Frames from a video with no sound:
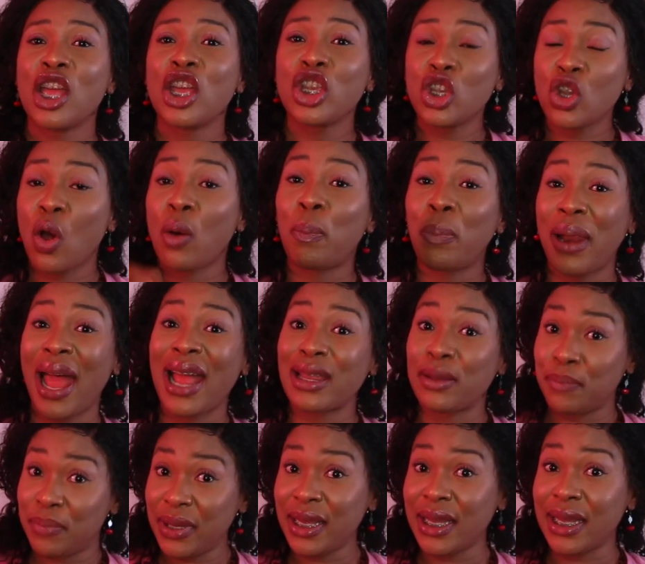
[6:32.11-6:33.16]
your
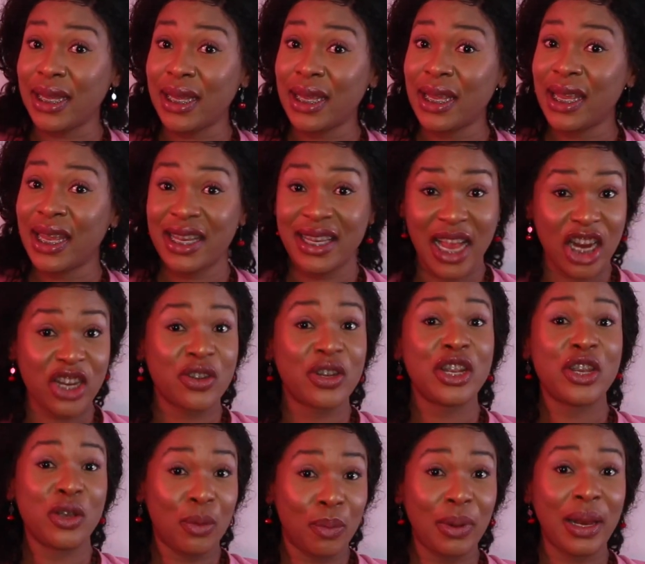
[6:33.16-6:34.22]
plan B is actually
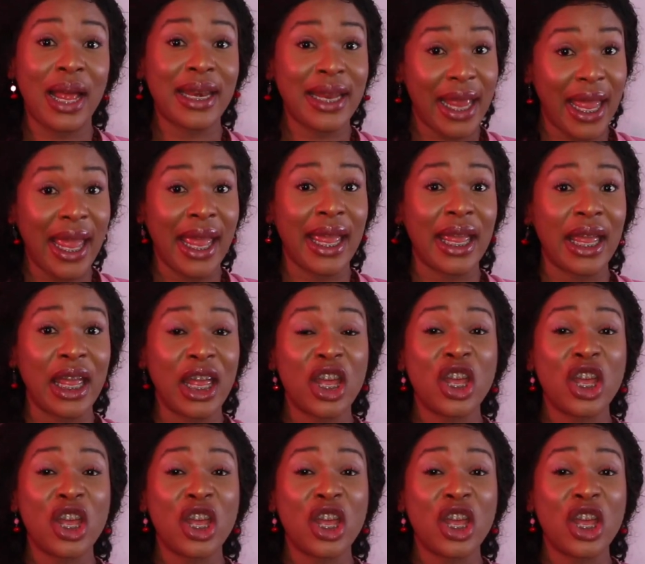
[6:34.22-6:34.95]
your plan A.